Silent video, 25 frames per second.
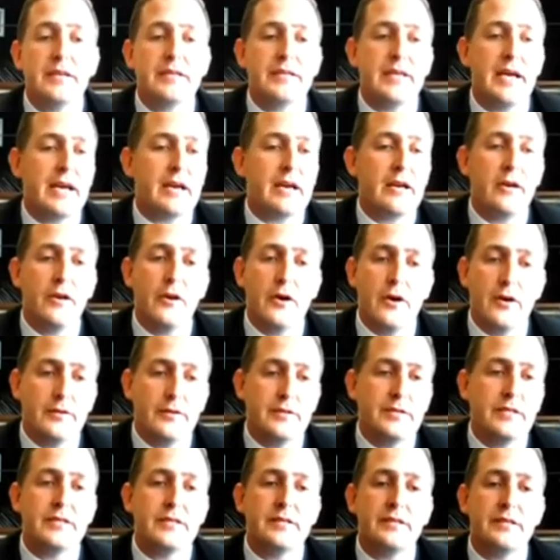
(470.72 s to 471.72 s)
going to take
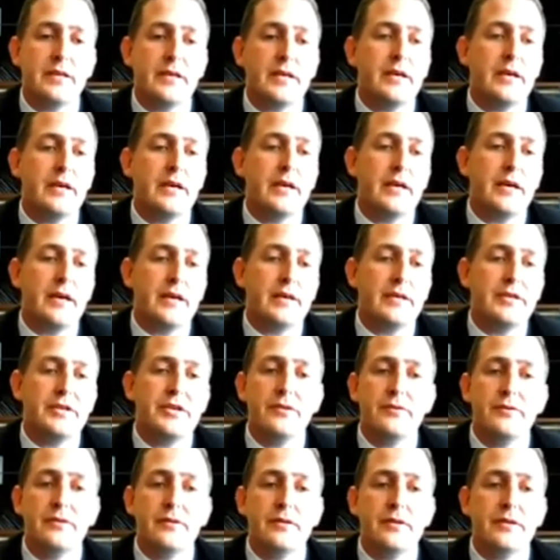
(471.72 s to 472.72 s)
long, just
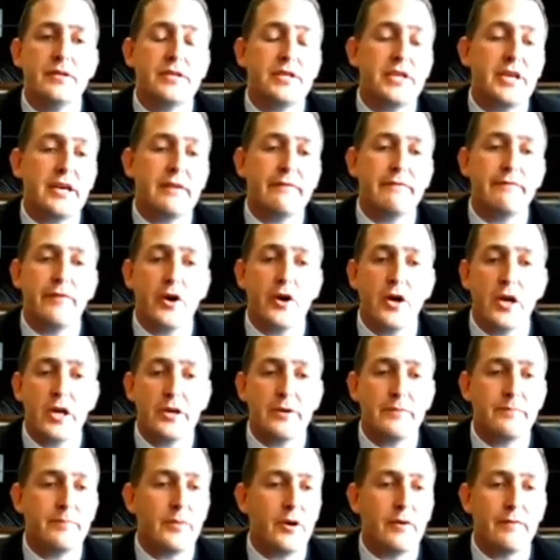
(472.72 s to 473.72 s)
due to the sheer
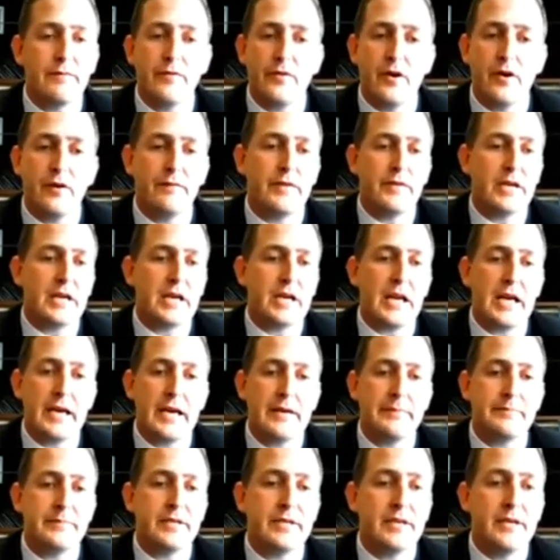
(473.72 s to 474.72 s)
volume of the
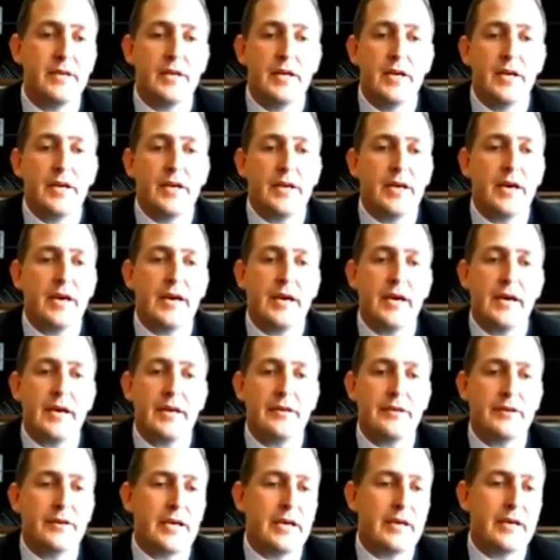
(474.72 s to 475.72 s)
claims.
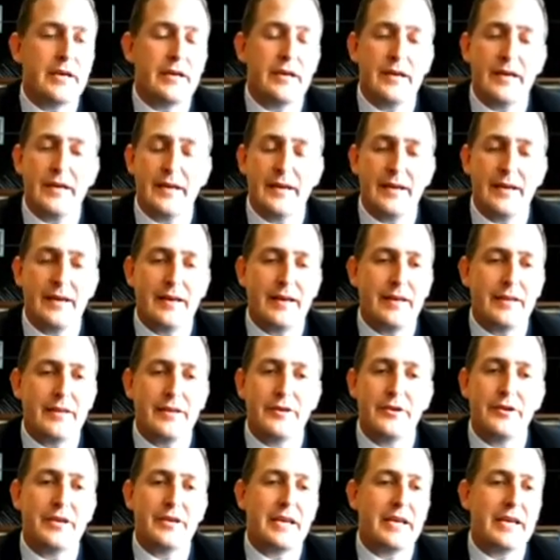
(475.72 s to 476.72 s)

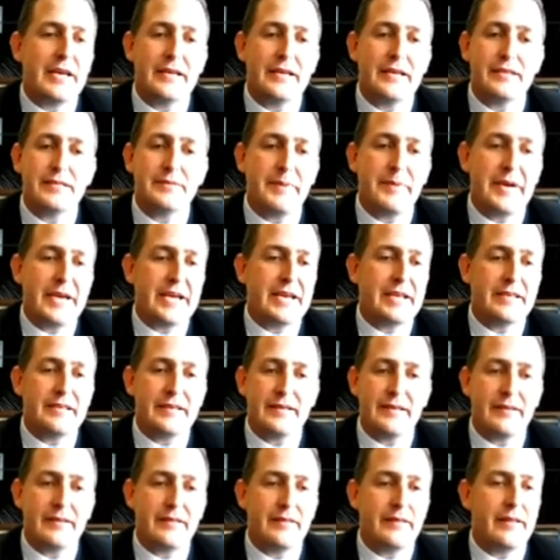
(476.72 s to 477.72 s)
You can
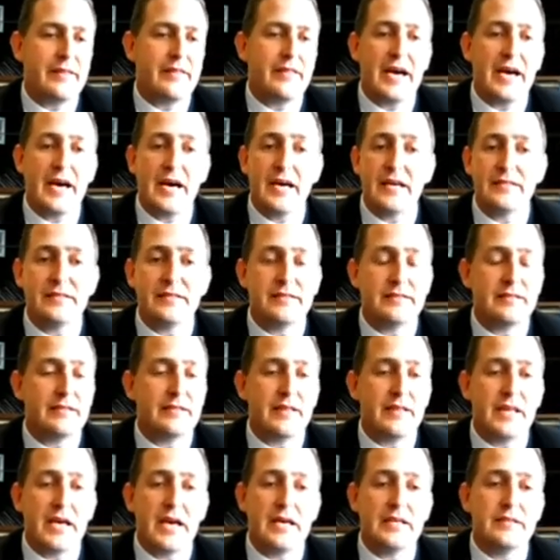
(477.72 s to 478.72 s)
expect
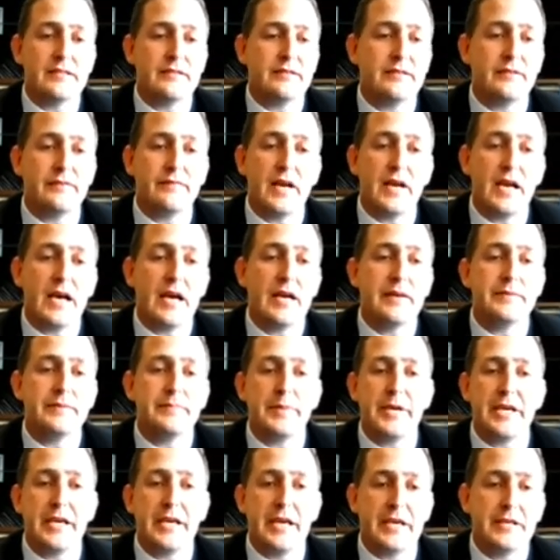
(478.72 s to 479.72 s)
thousands and thousands of
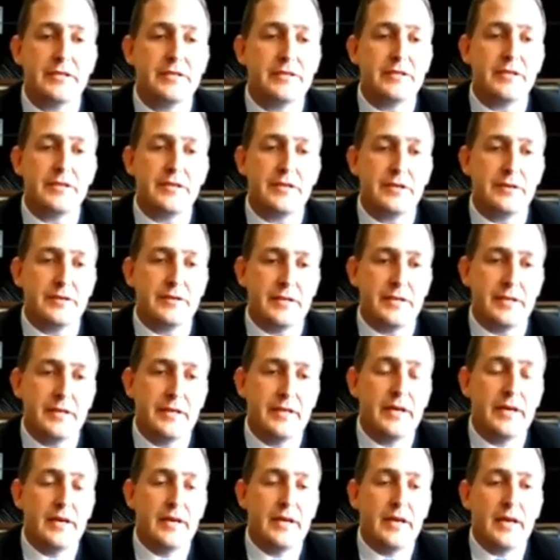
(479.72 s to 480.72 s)
claims being instituted.